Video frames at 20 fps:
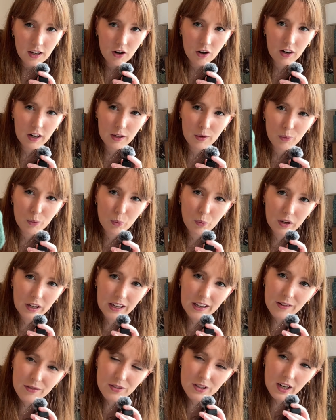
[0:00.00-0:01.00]
or like
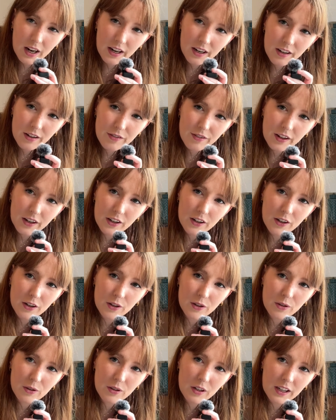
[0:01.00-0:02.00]
waves kind of, I don't
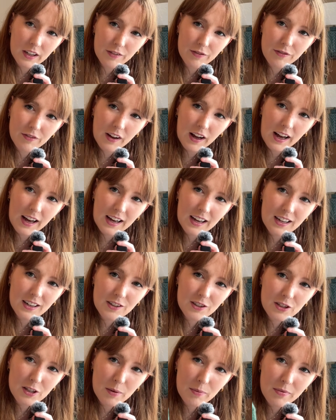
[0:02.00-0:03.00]
know, like a fan
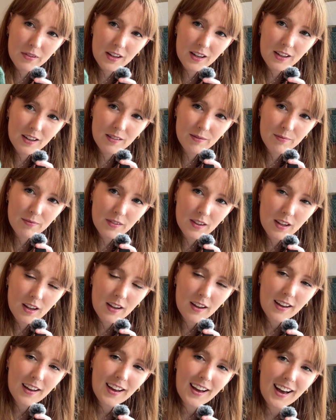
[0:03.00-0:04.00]
or something.
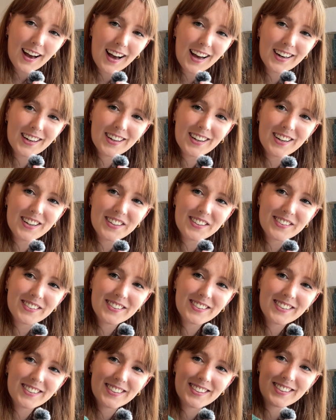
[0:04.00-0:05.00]
I don't
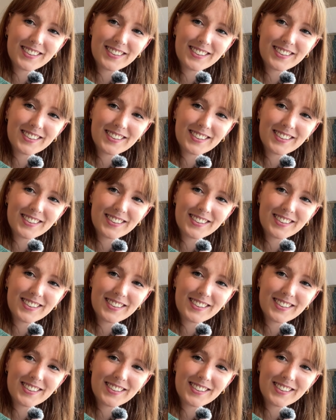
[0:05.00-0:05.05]
know.